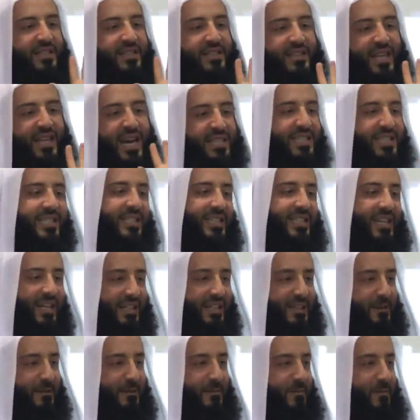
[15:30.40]
Test
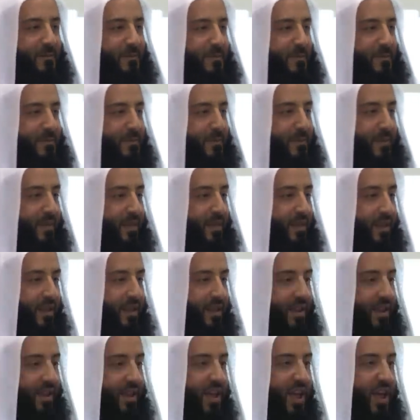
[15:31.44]
it.
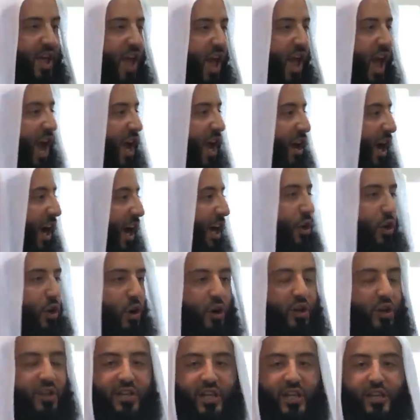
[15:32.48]
And I
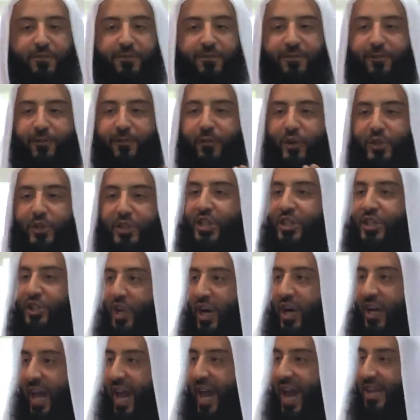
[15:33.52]
looked at footage
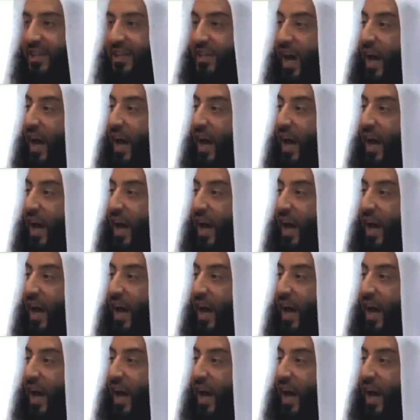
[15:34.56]
on end.